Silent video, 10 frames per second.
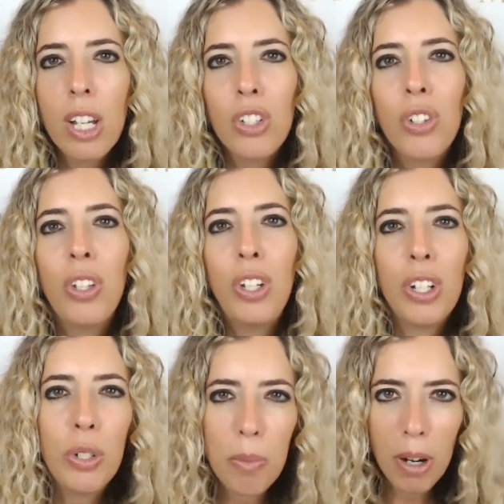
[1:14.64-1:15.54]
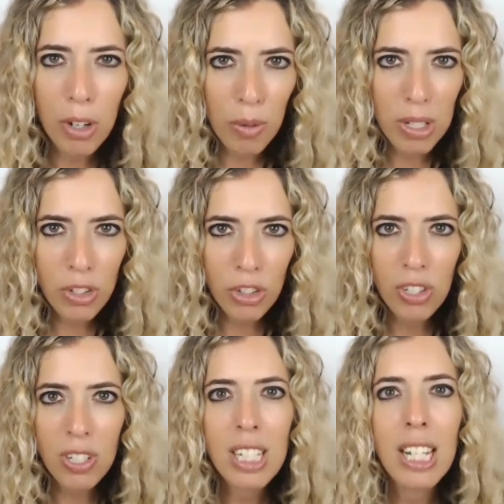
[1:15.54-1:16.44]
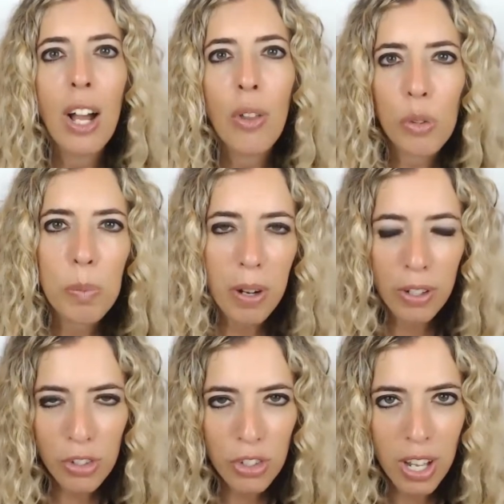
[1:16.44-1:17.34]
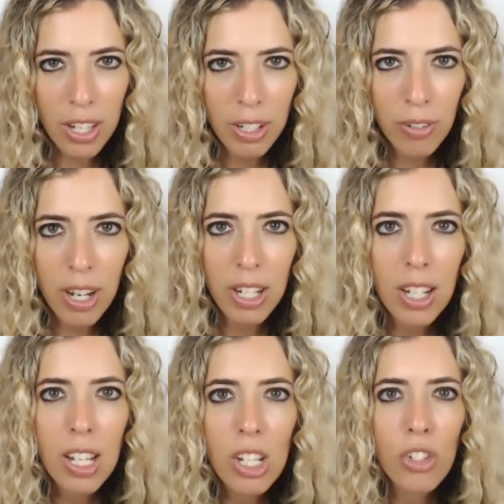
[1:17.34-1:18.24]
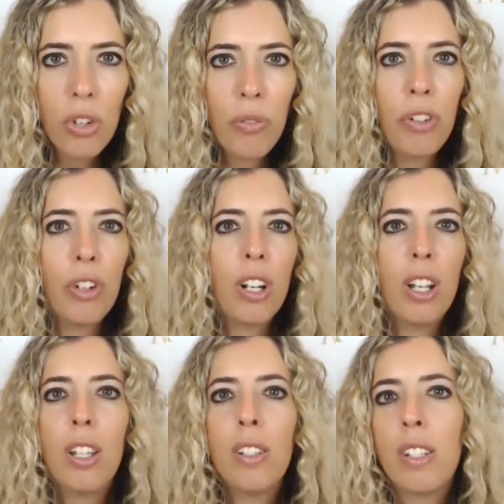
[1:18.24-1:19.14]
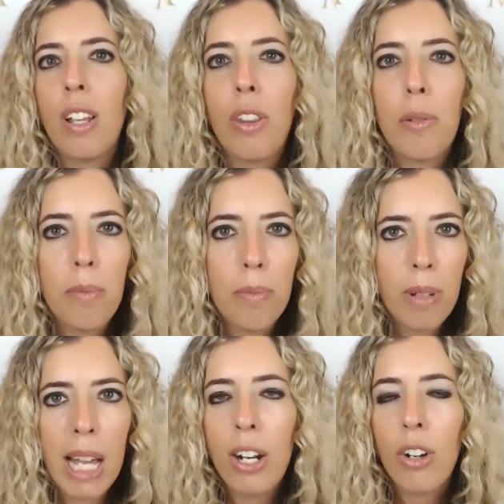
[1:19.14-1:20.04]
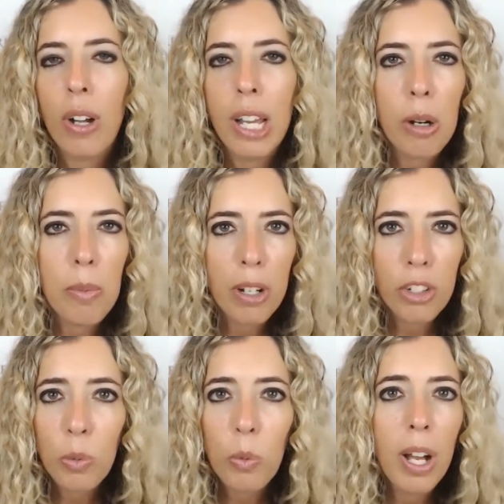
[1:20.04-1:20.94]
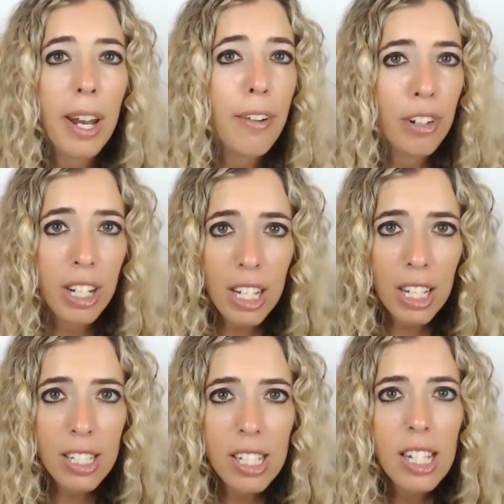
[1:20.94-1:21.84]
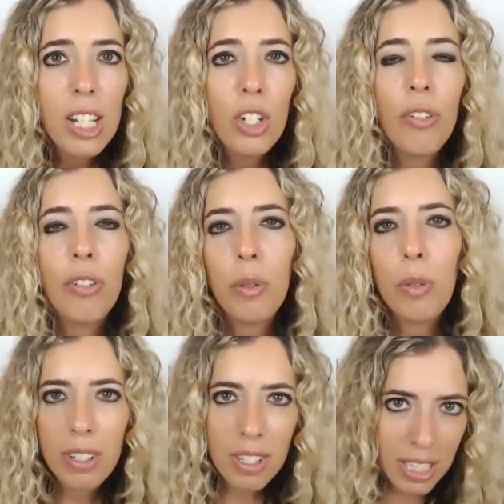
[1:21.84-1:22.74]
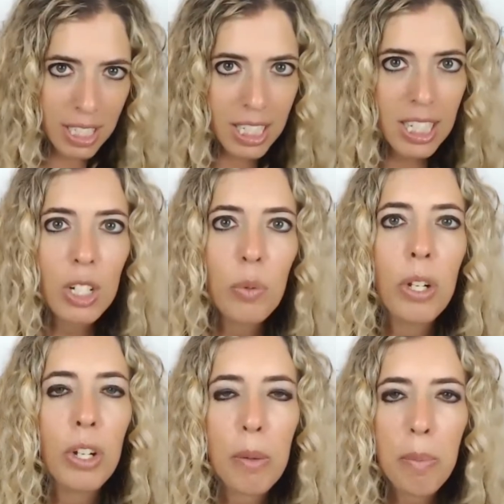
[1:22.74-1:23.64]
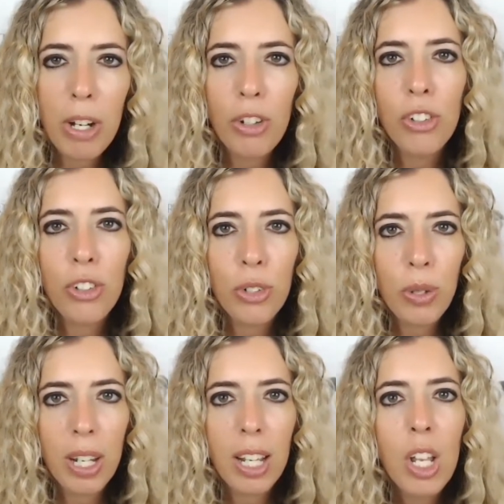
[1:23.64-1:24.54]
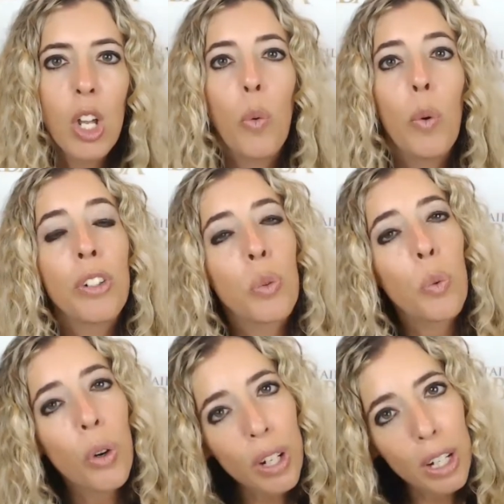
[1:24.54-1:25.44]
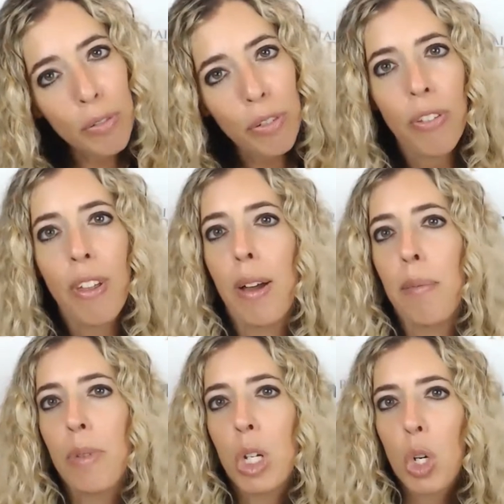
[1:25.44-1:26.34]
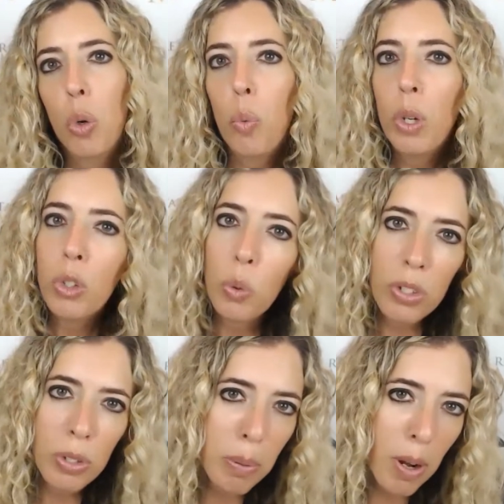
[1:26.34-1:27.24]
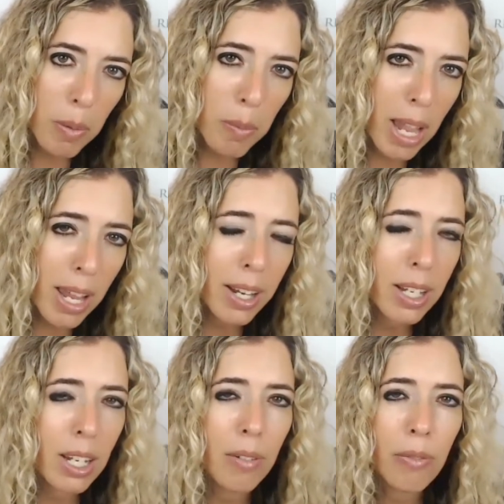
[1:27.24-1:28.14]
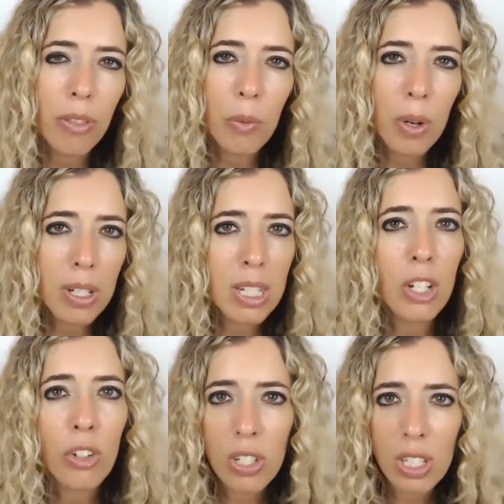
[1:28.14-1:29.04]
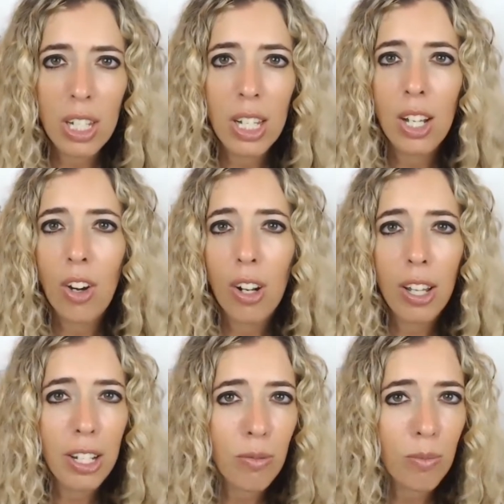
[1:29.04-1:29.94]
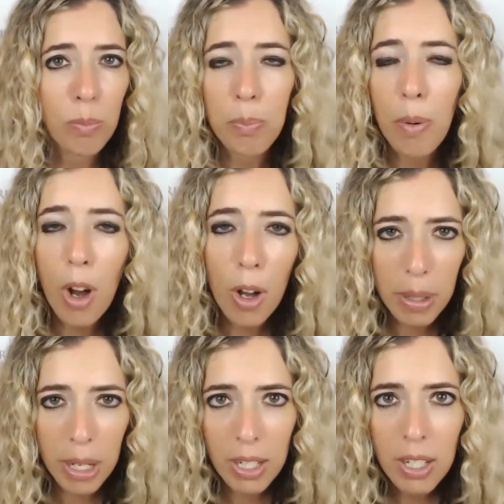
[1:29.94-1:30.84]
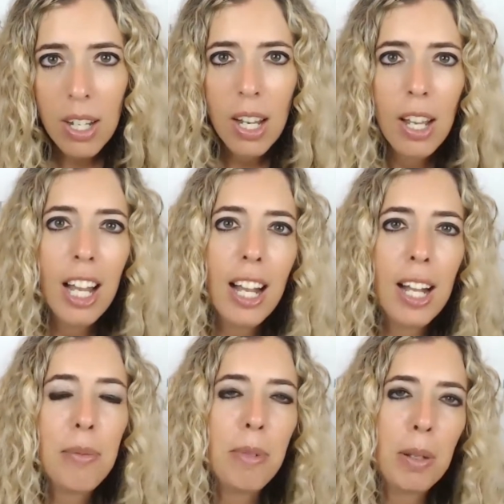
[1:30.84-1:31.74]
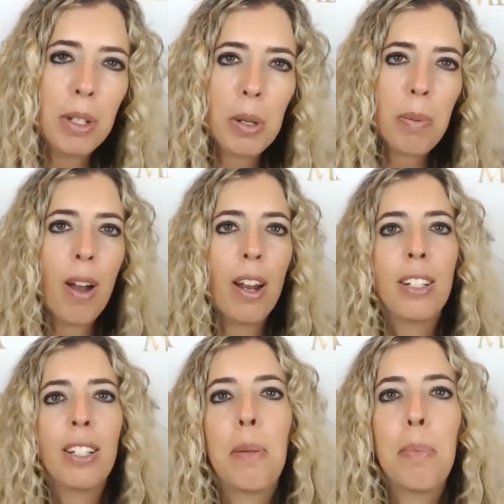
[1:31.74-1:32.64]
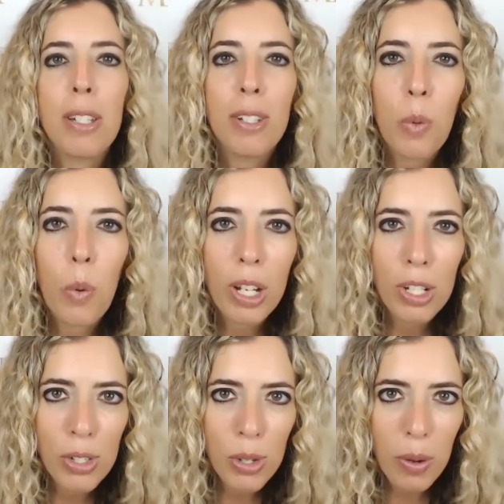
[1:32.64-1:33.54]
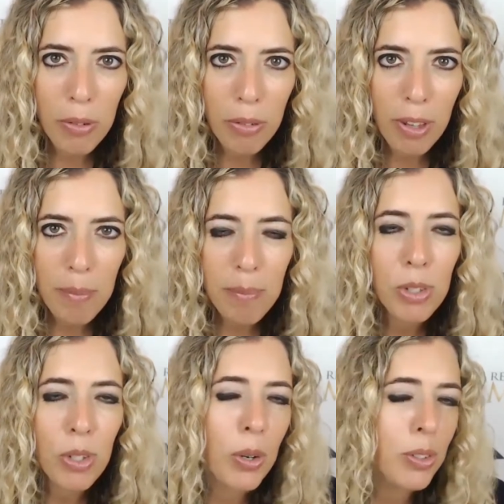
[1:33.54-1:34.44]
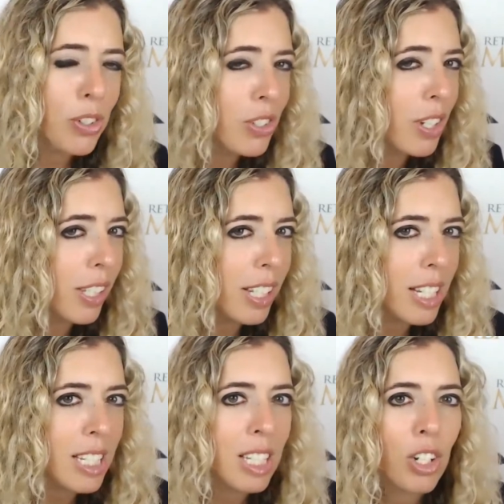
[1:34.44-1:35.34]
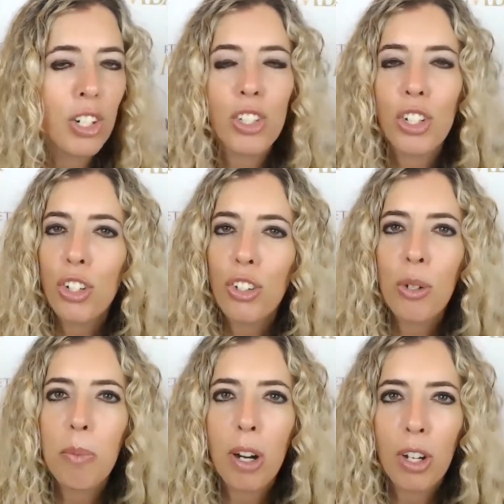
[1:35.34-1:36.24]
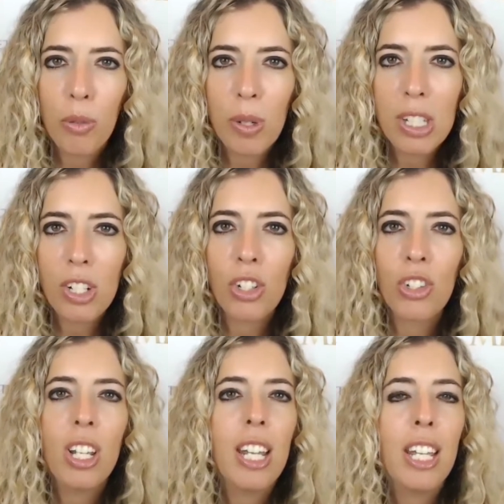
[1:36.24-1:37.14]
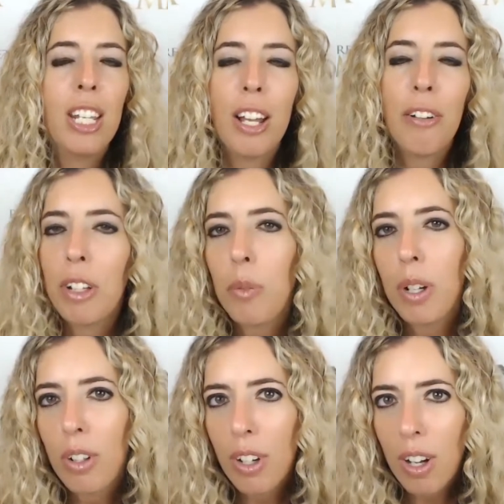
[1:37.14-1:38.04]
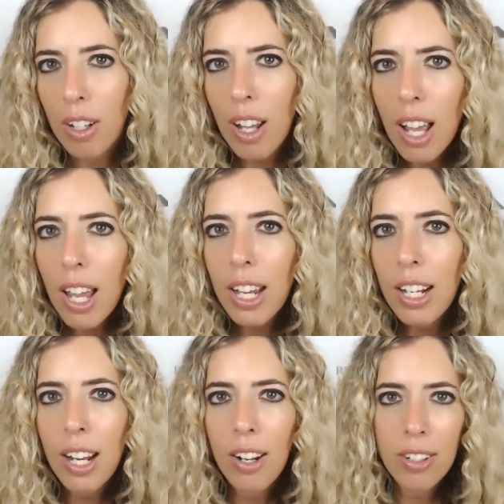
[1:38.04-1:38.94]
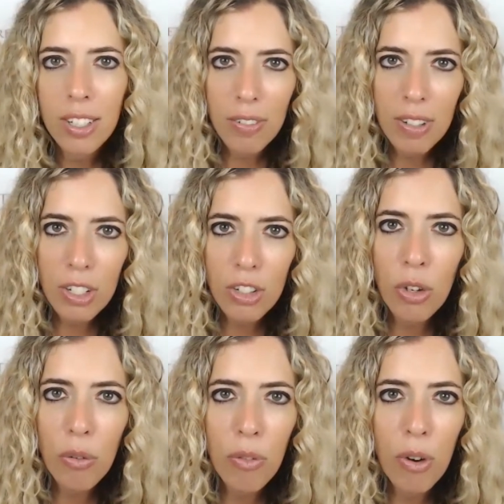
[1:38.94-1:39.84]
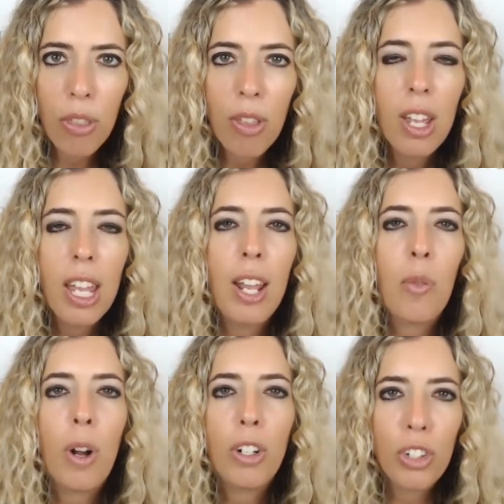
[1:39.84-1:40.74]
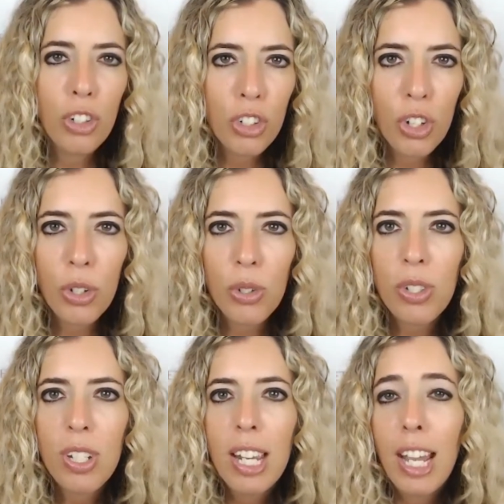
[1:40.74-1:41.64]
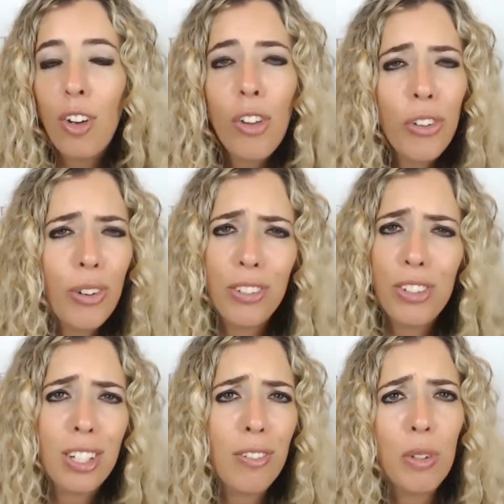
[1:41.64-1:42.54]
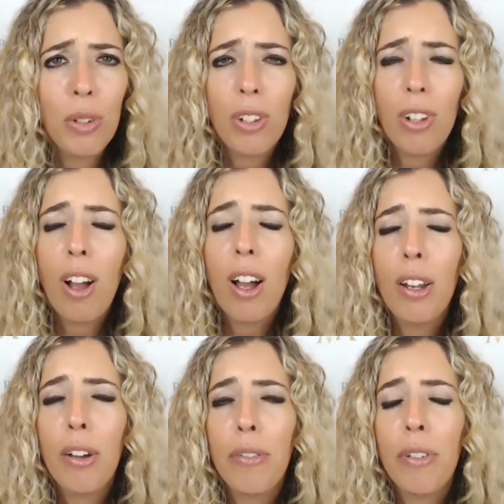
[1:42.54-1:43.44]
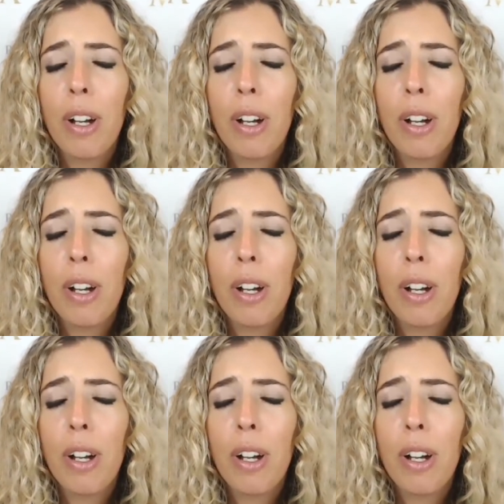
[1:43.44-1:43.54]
so that you can do market research to see how those products are selling, right? So if you're going to sell them, I don't know, a hairbrush, whatever it is, you definitely want to just see what your competitors are doing, what's working for them, which ones are problematic. If the ones that you're seeing are like bombing, maybe your product type isn't working so well for them. So just something to consider. It's good to do market research. You definitely want to look online and on TV and so forth and watch their shows. And also it'll just give you a lot of